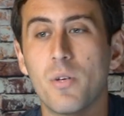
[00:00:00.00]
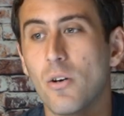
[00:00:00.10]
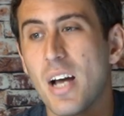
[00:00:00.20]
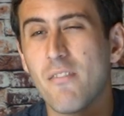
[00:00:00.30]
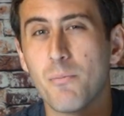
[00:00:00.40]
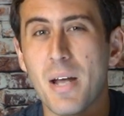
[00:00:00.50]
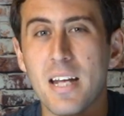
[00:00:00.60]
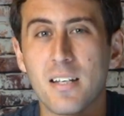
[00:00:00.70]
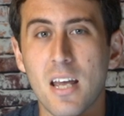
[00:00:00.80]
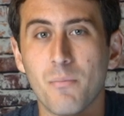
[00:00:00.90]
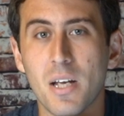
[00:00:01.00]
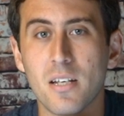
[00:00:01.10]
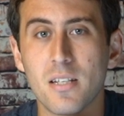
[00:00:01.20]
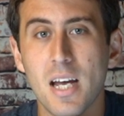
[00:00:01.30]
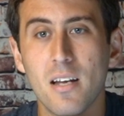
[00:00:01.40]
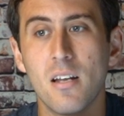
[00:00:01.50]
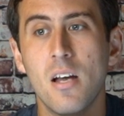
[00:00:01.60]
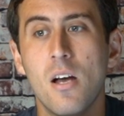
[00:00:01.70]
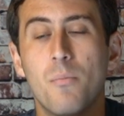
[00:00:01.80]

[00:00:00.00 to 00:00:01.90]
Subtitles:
We don't have a paid campaign yet,